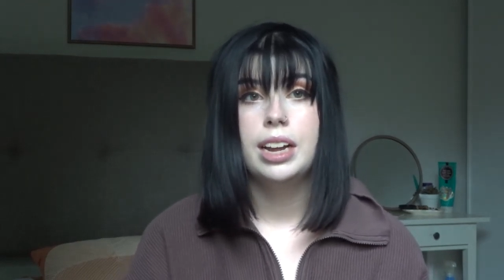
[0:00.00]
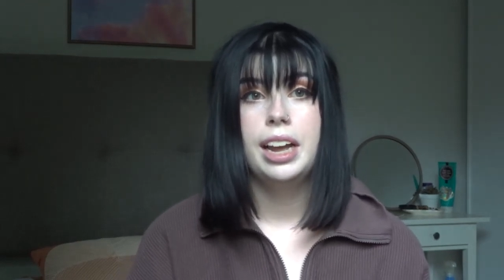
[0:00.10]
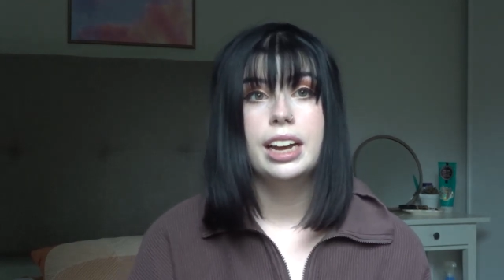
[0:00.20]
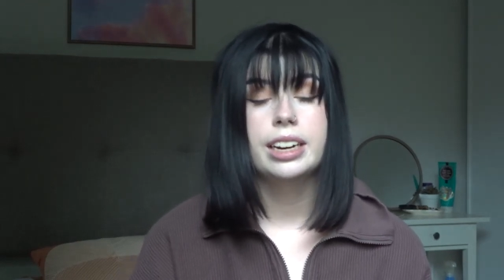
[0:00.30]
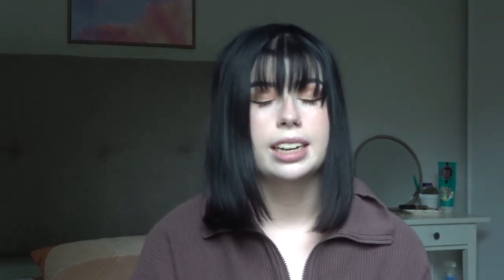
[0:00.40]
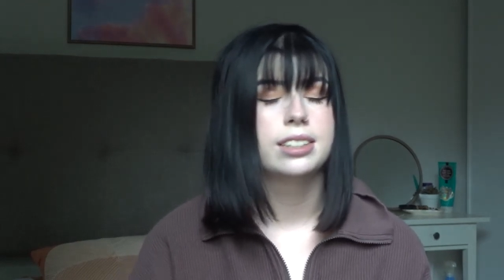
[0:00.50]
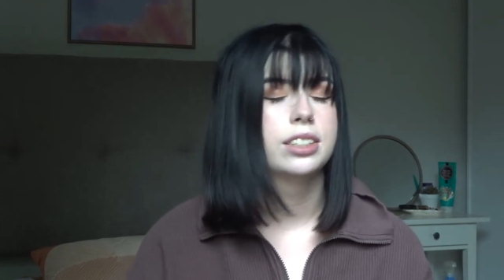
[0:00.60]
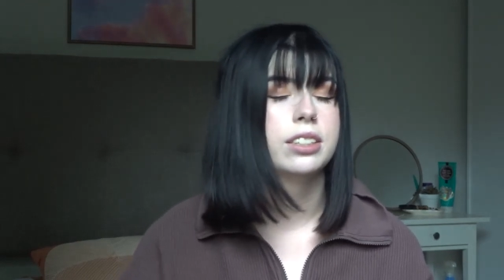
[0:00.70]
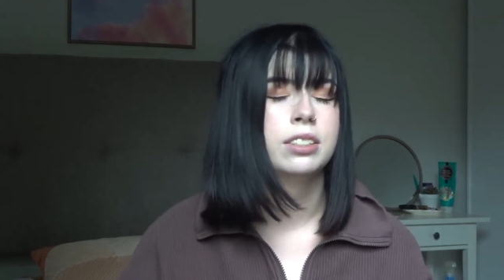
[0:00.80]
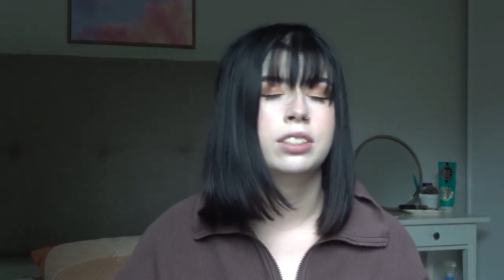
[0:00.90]
and I
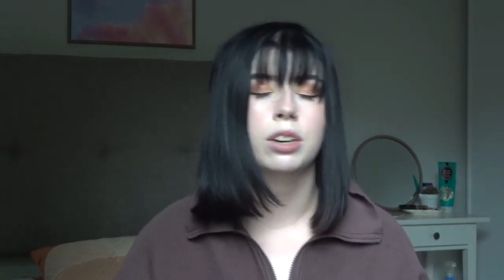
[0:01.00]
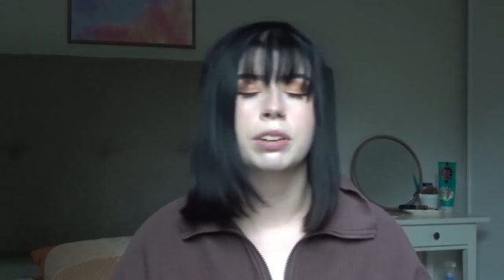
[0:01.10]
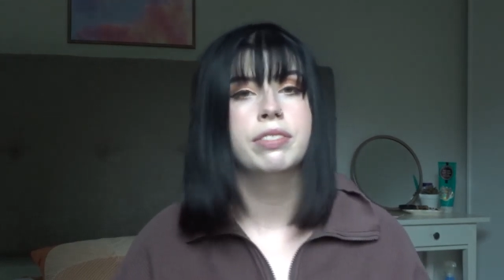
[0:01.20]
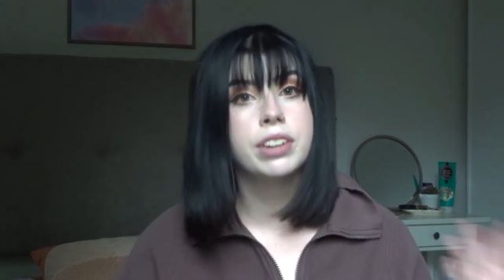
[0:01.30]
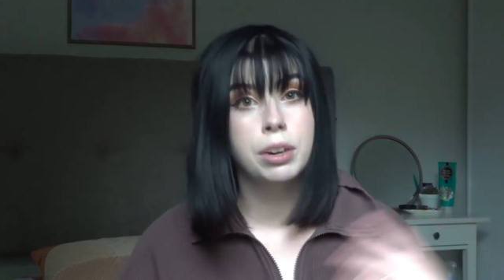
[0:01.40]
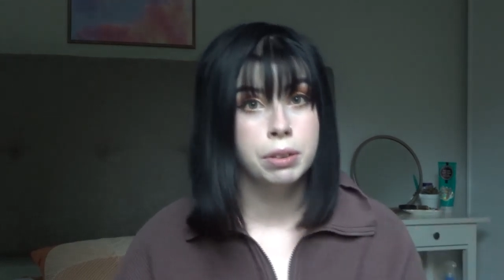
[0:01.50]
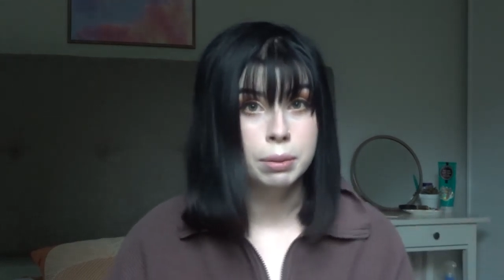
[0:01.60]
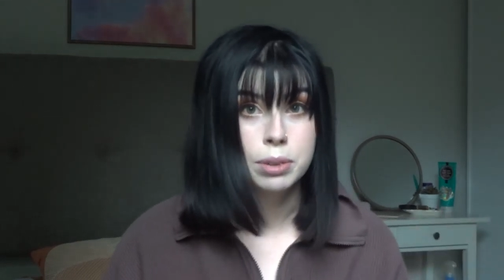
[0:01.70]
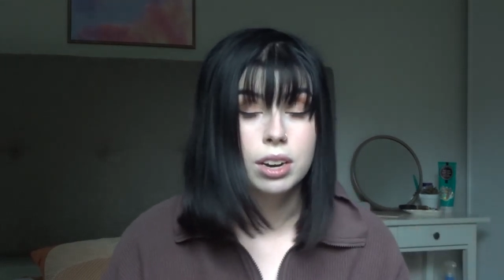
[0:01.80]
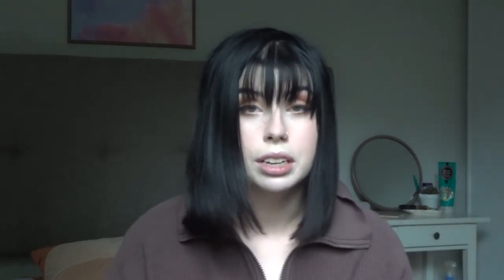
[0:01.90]
still don't even know what
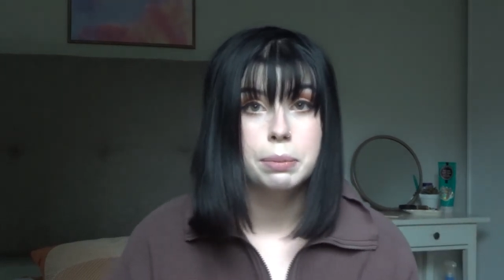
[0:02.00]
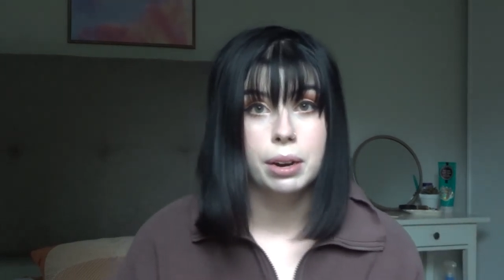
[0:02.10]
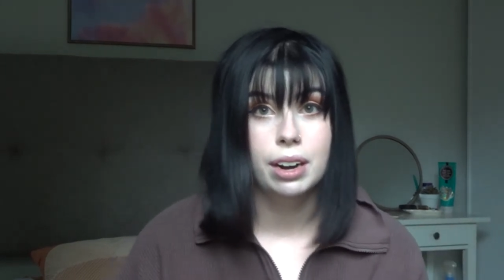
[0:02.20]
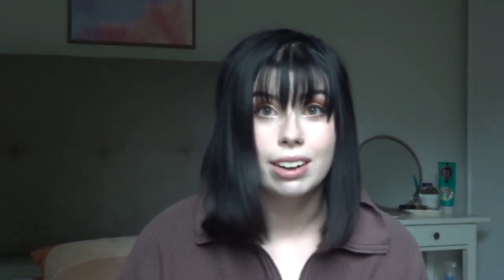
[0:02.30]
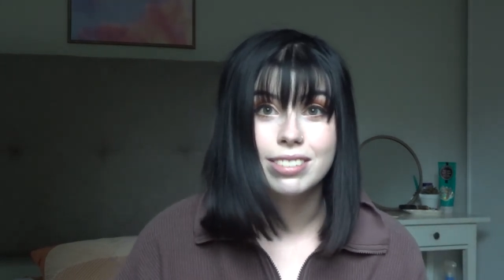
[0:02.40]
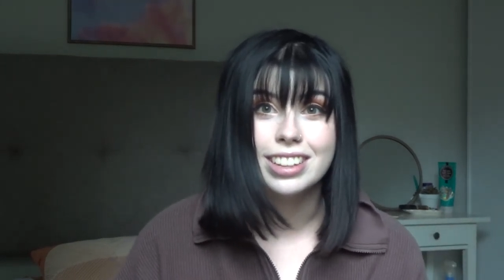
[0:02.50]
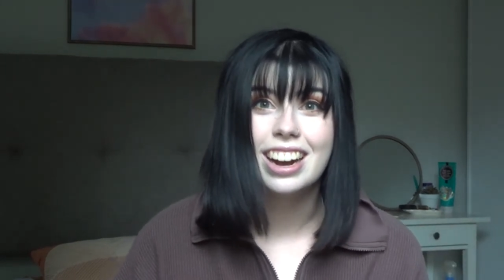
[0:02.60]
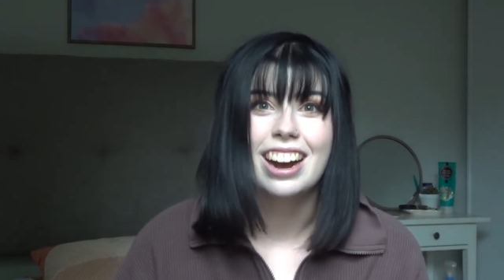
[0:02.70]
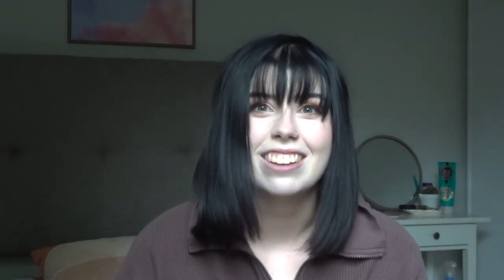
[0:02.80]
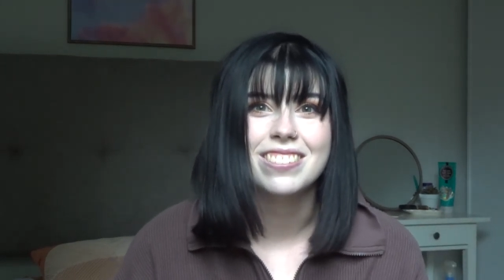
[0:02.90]
I'm talking about half the
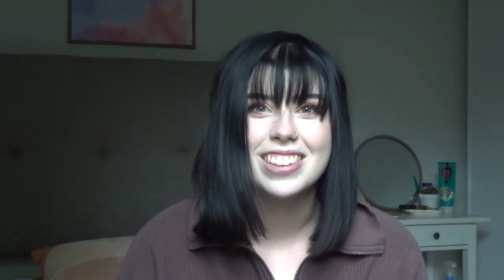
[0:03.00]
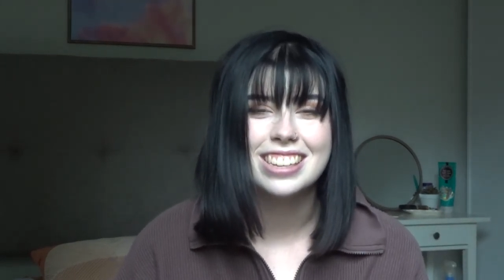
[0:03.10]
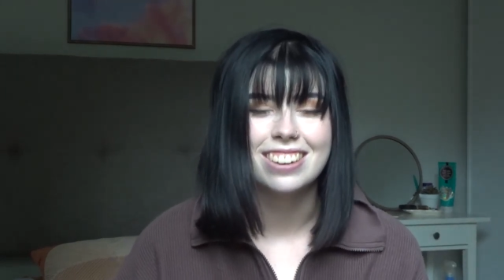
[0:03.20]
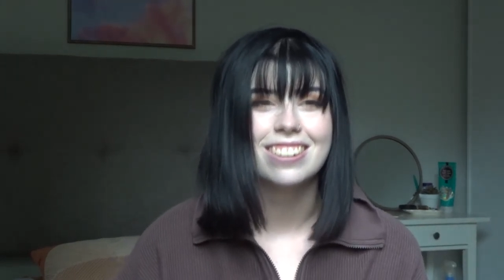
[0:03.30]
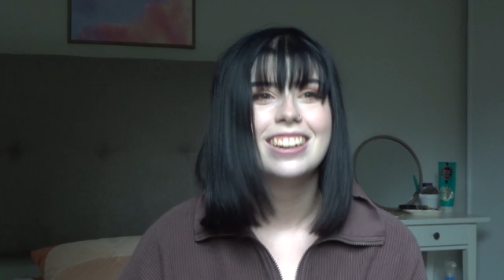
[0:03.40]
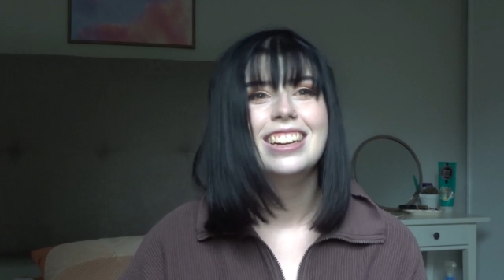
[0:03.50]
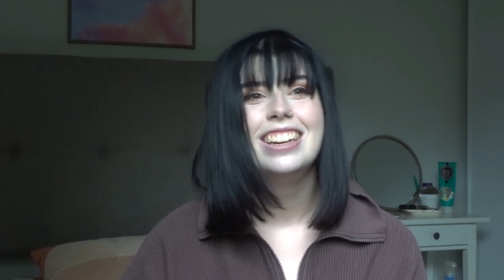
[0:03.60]
time. So